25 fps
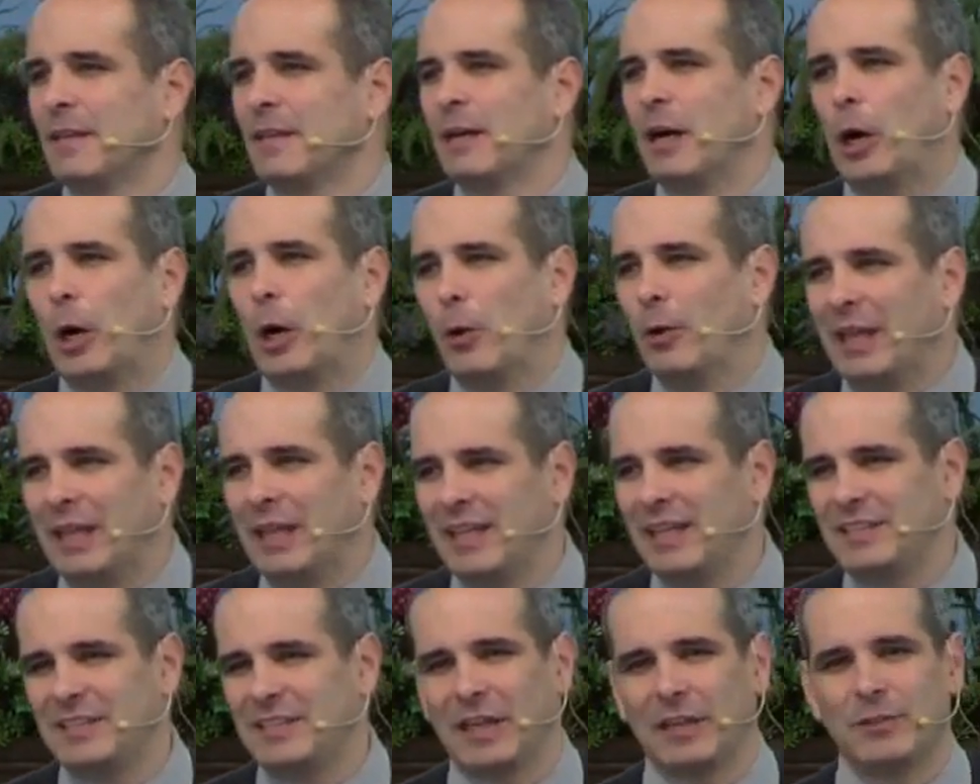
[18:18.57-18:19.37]
Oh, it
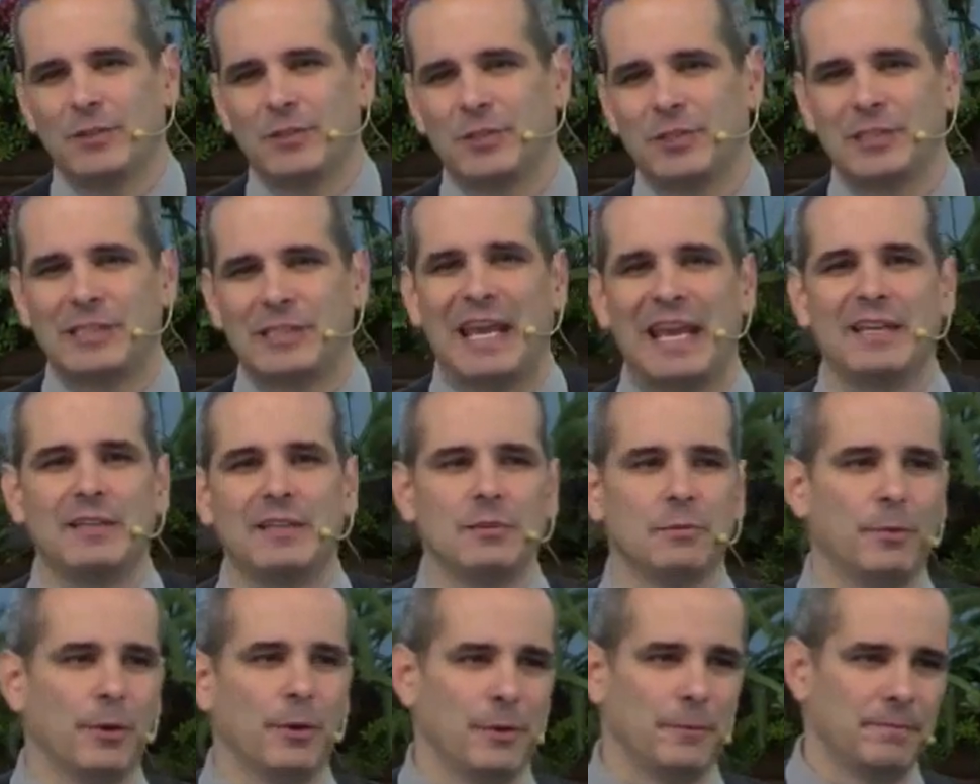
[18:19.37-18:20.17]
is
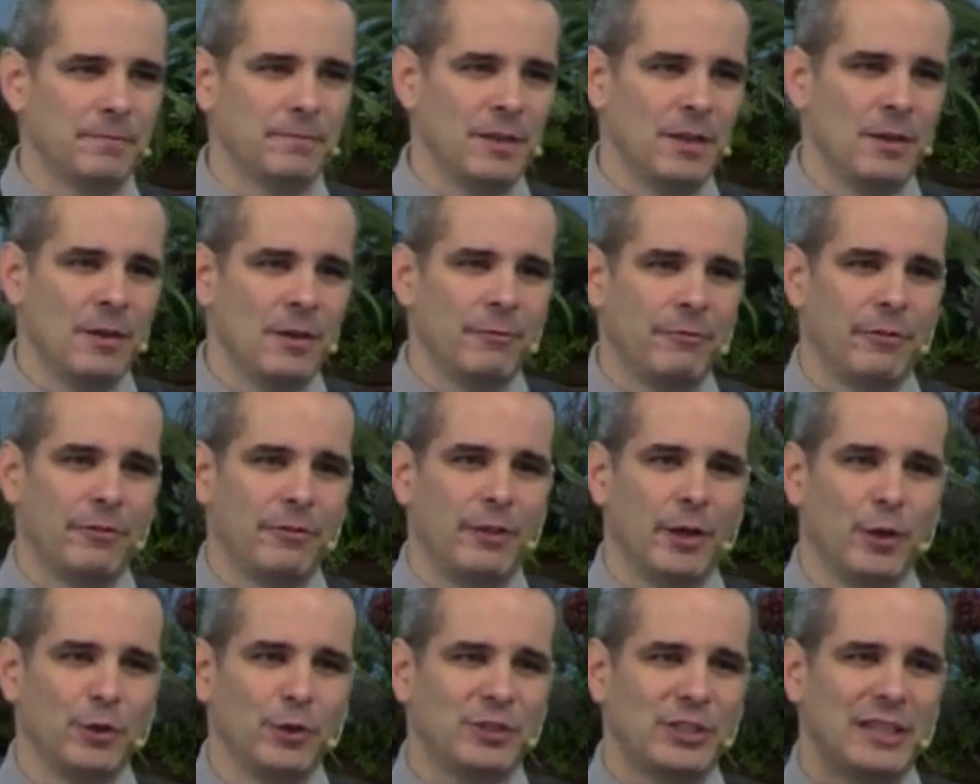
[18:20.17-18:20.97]
understandable for
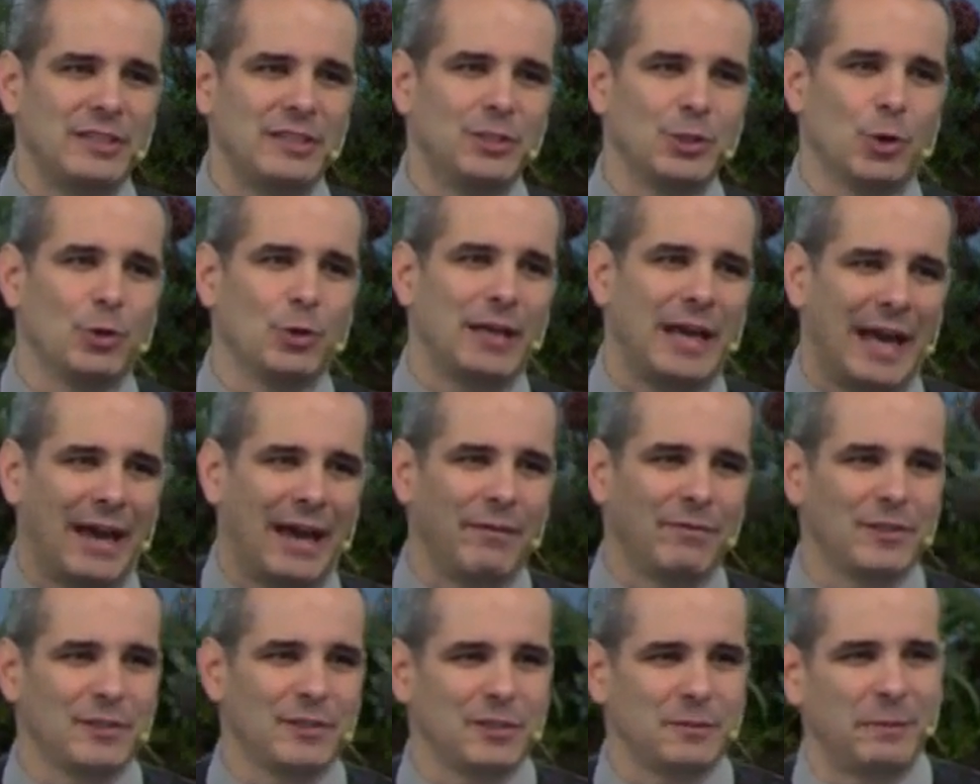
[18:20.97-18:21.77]
those that don't have
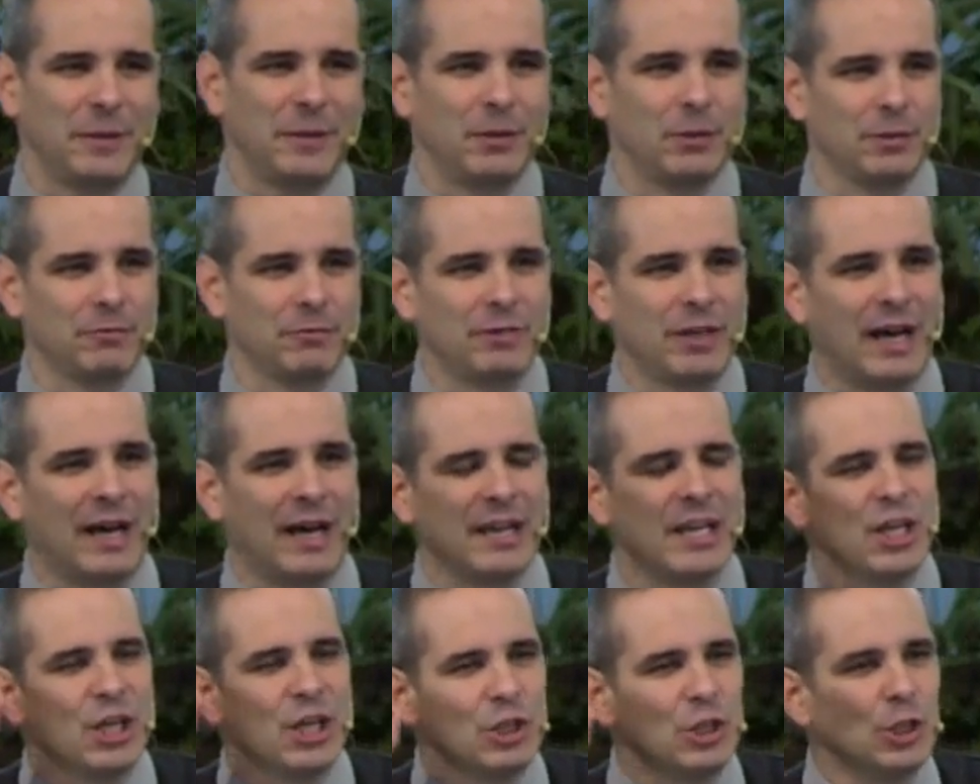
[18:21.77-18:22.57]
the Spirit of God.
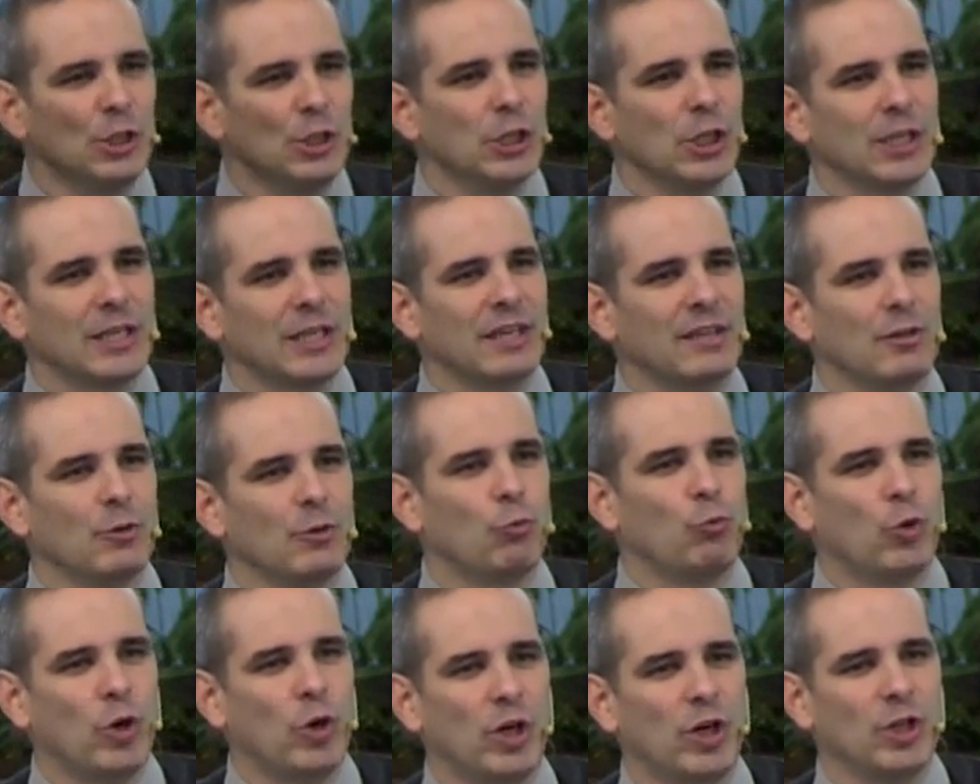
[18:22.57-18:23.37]
You look at the
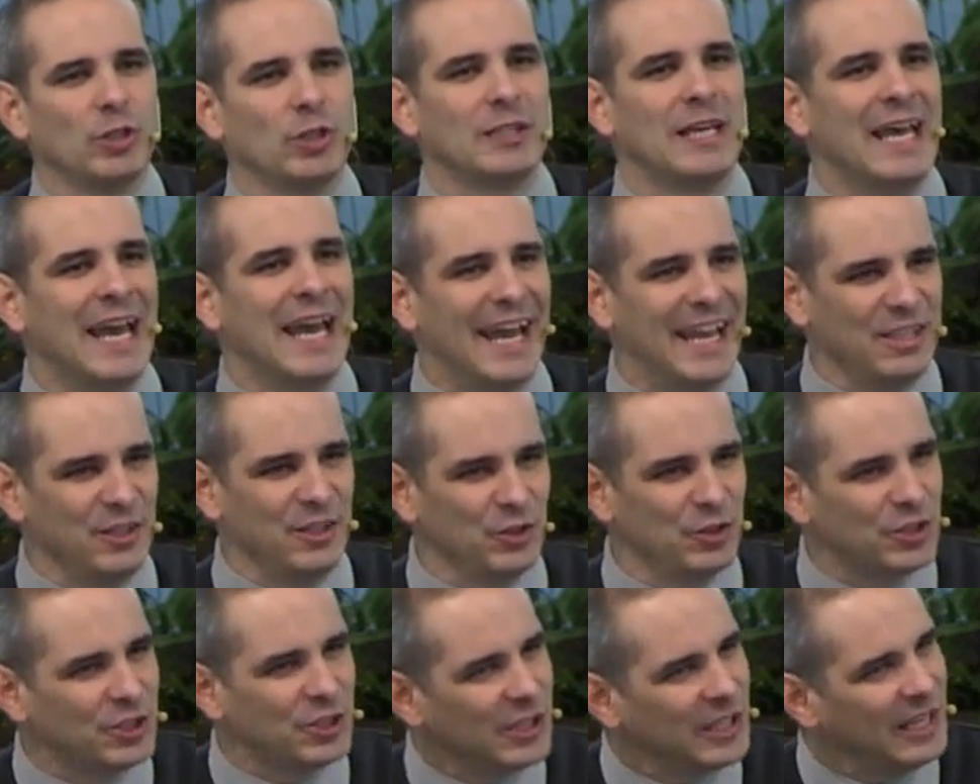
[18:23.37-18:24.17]
world and you
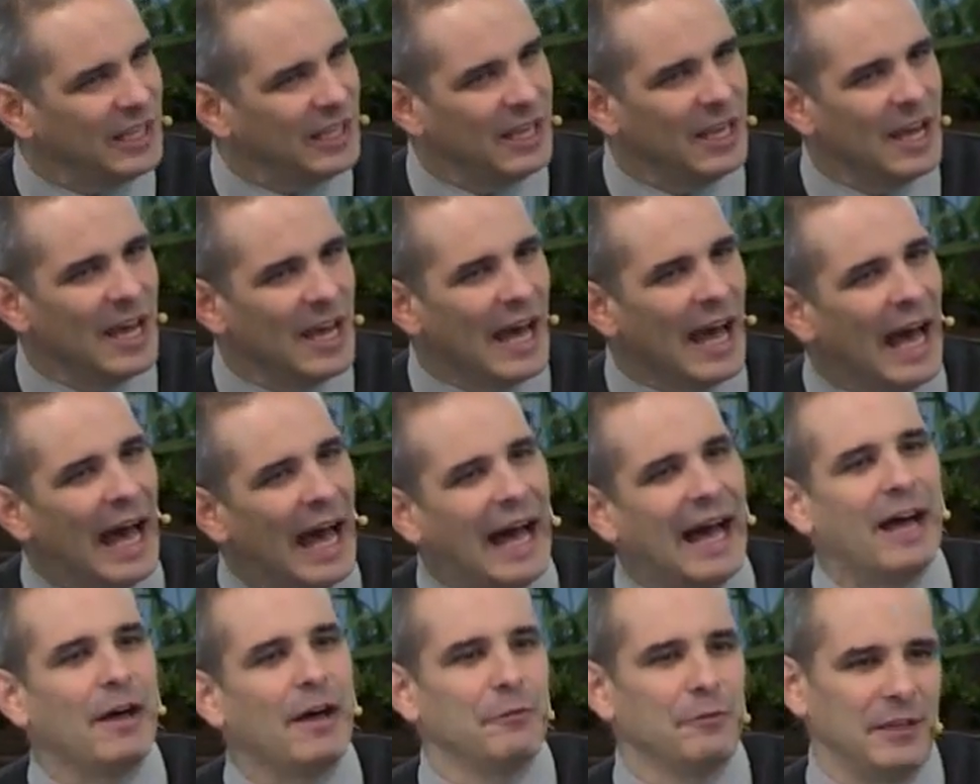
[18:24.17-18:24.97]
see
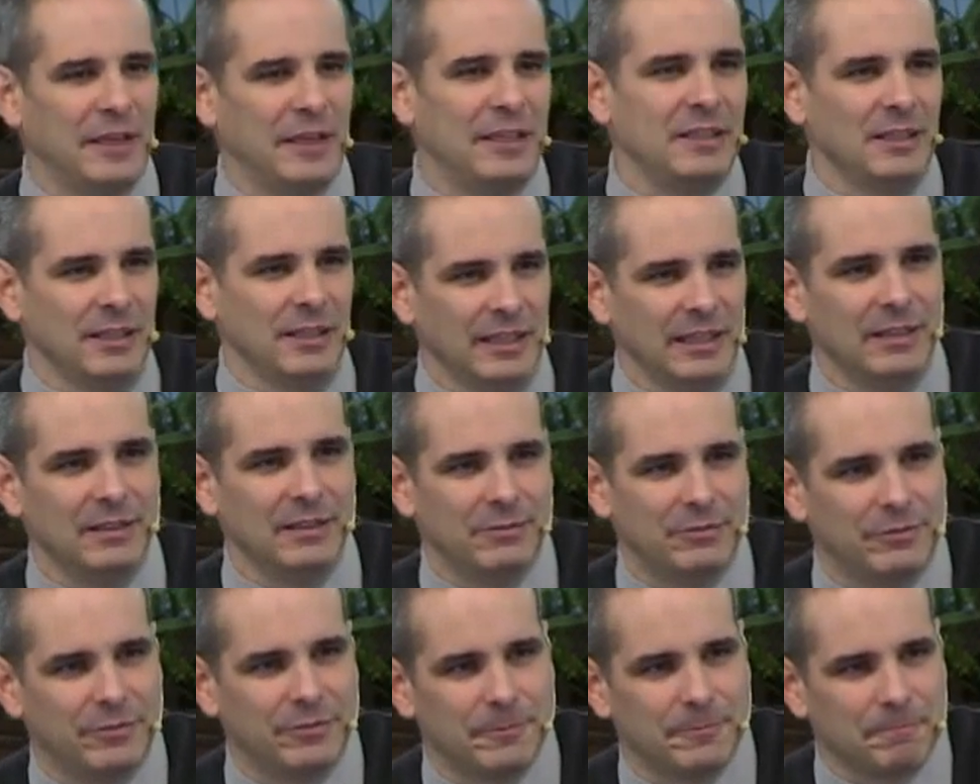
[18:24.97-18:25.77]
how they
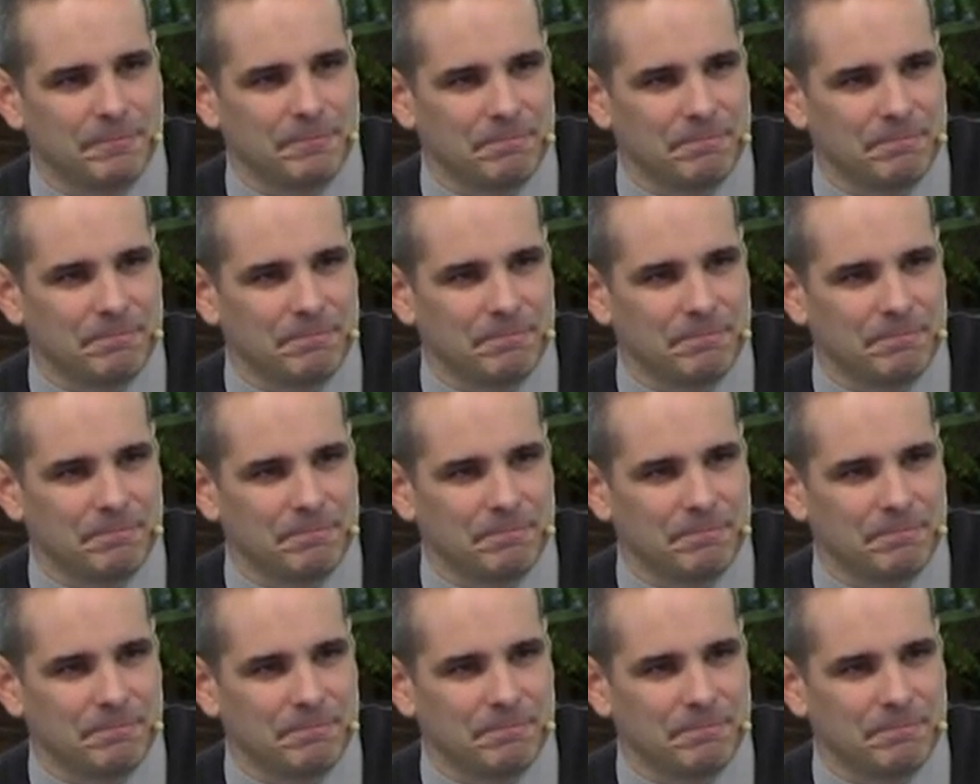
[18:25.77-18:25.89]
live.